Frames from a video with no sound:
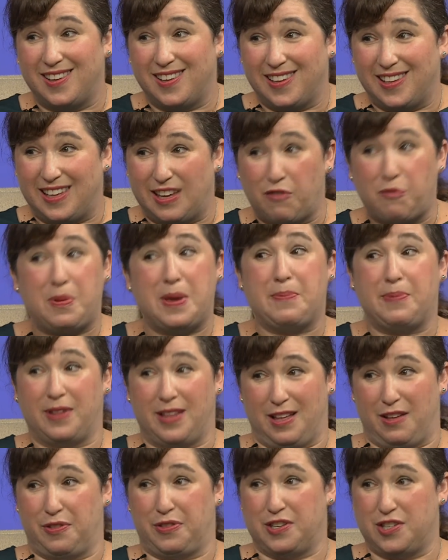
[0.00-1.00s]
give people
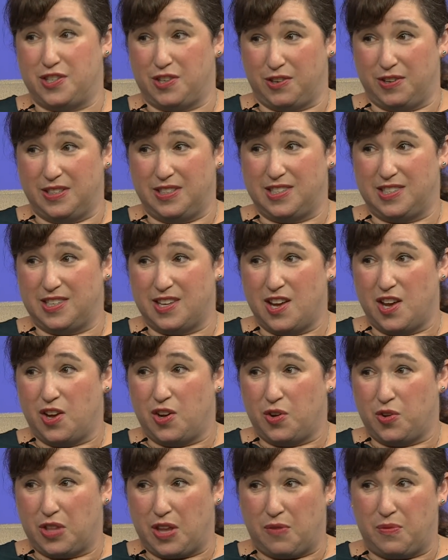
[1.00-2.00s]
health insurance
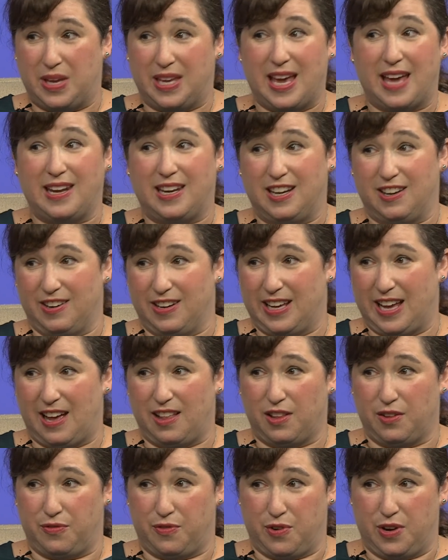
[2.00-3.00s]
that we get here in
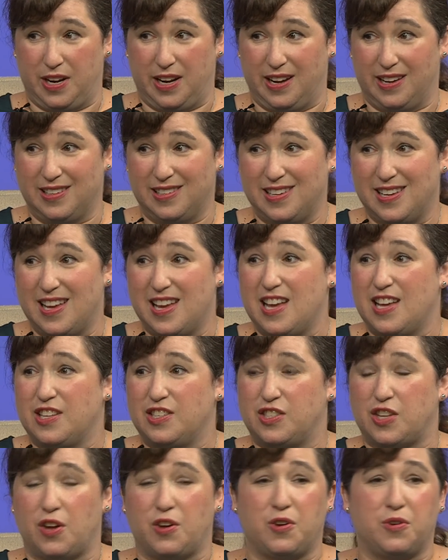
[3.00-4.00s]
California.
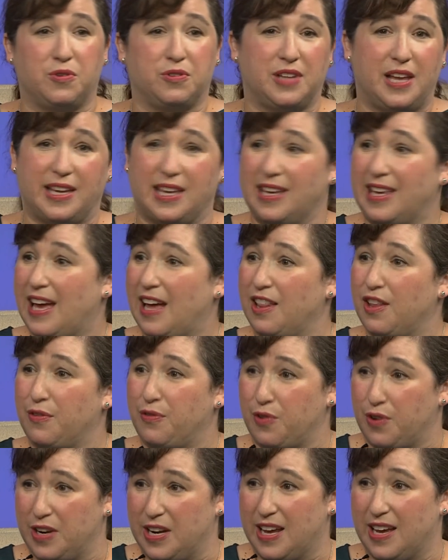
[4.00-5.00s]
So, like in
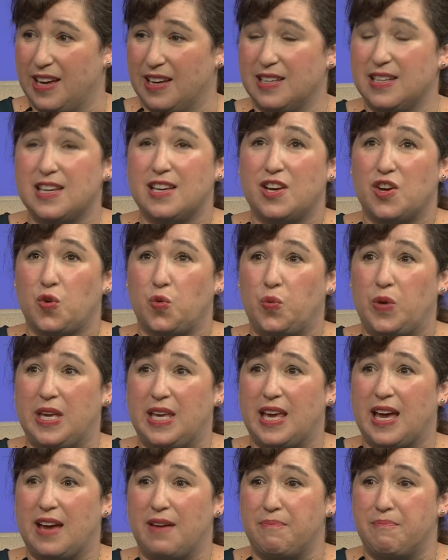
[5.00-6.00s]
California, we
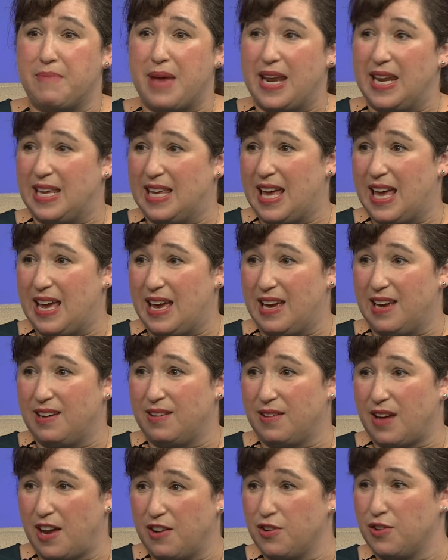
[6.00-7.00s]
get
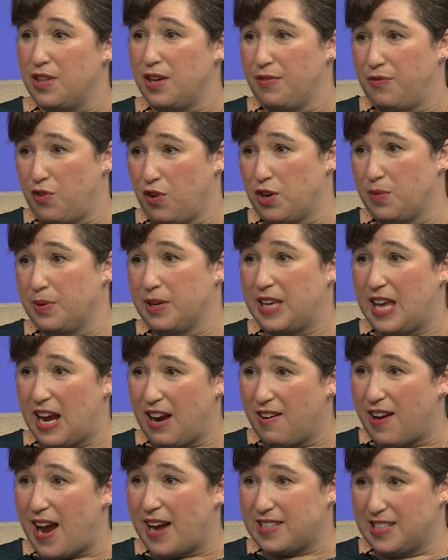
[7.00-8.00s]
Medicaid under the Affordable yeah.
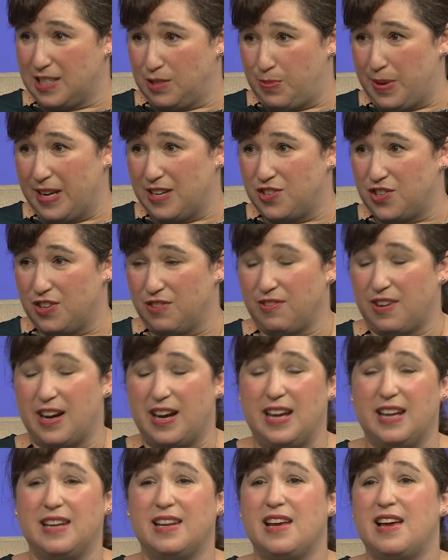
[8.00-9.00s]
Care Act expansion, mm-hmm.
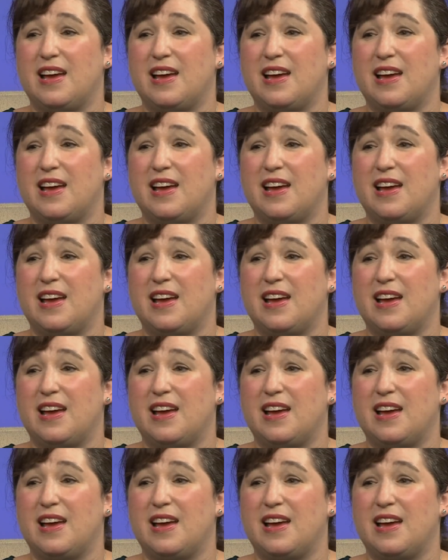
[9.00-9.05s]
right?